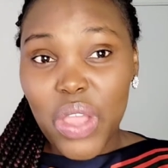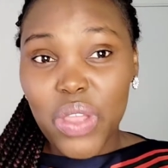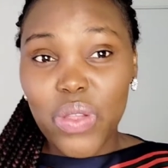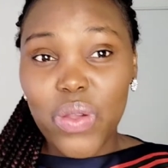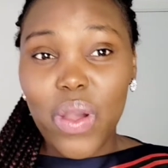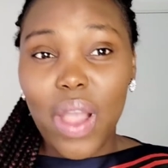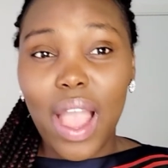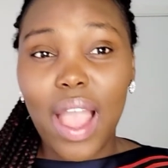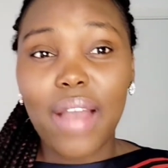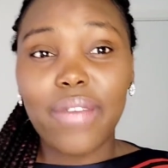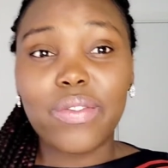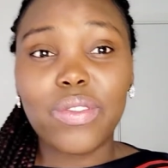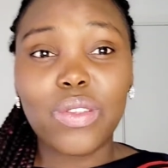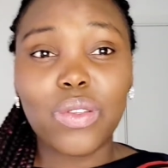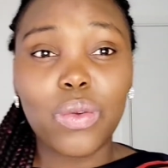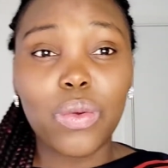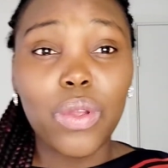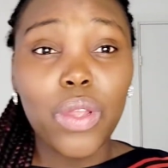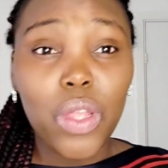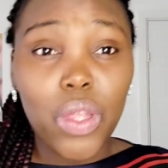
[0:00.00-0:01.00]
You have
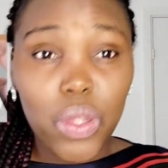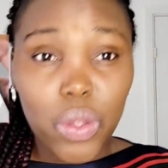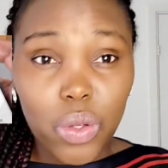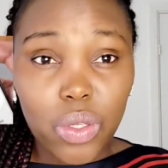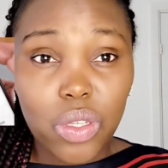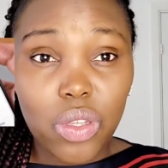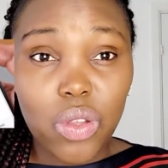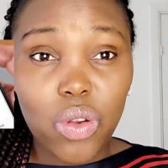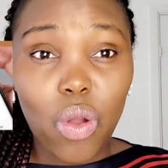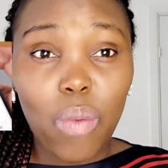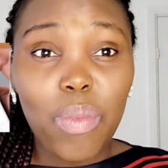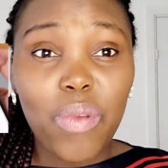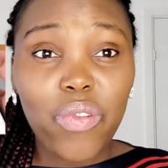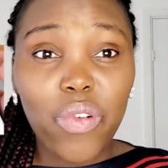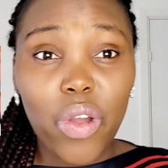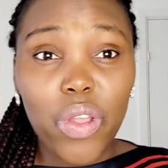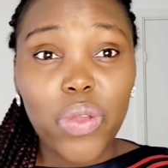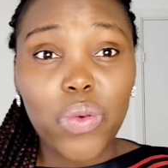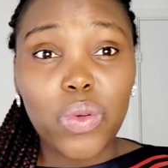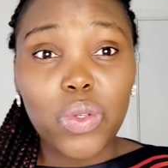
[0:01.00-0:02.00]
to use
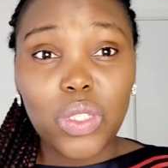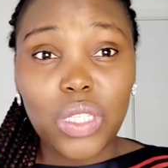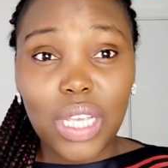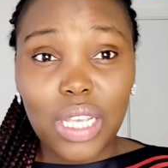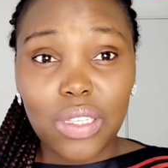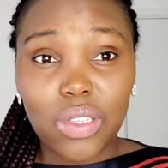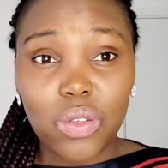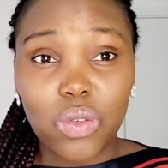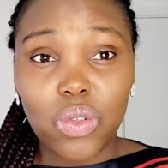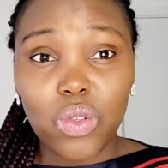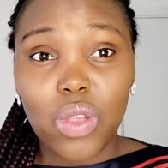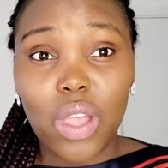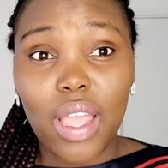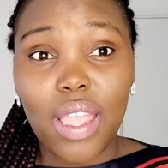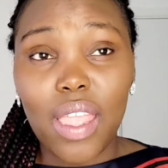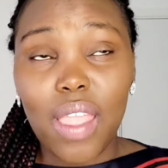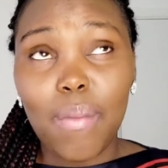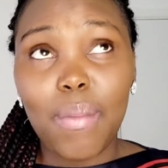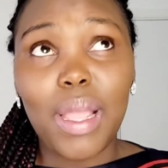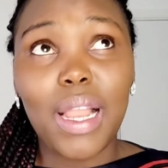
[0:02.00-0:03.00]
before you would just use your
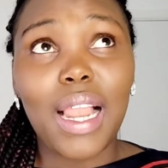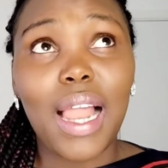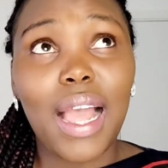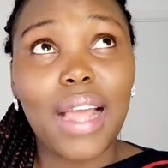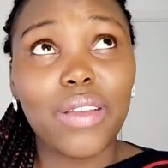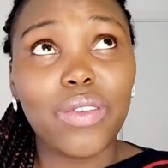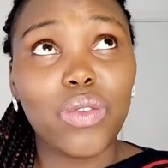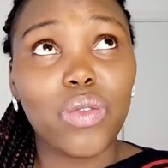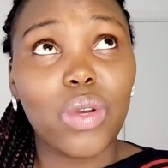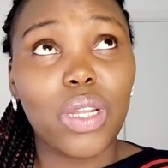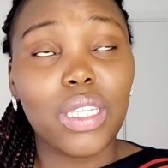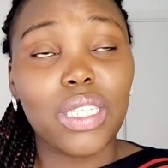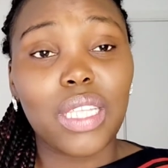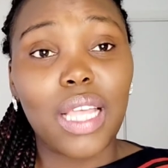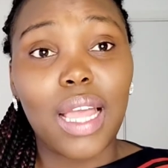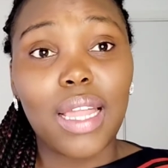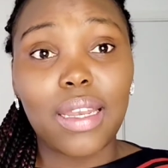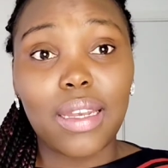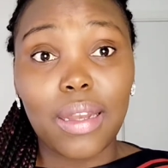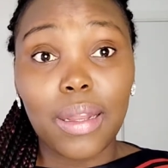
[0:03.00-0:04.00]
email address
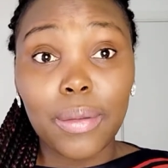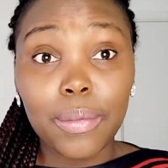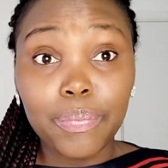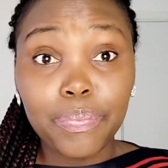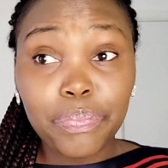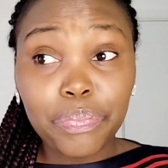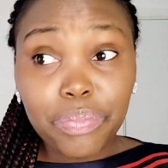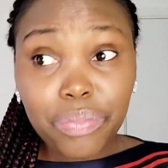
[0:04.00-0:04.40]
and